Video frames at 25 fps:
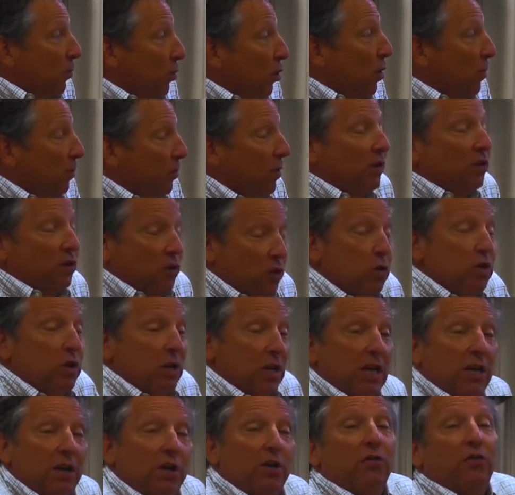group that you
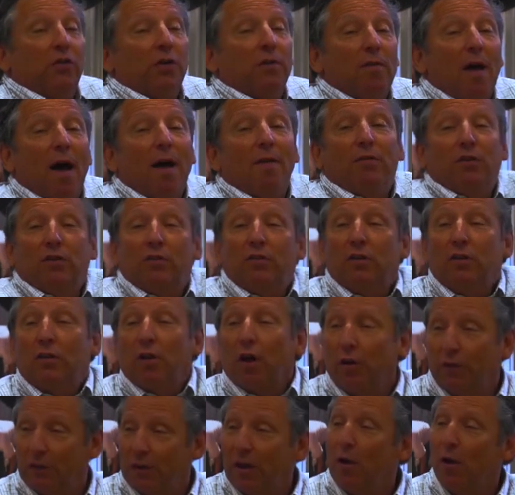need to survive as
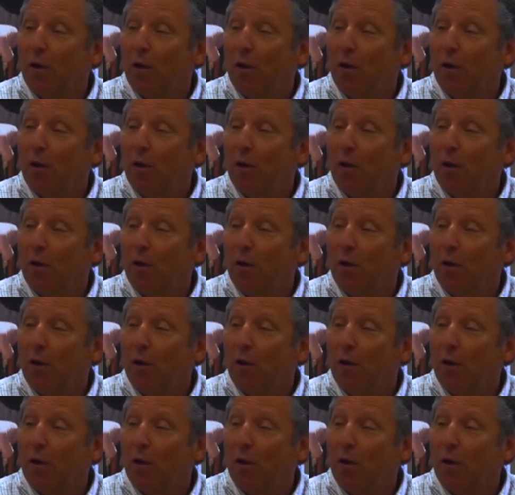adults.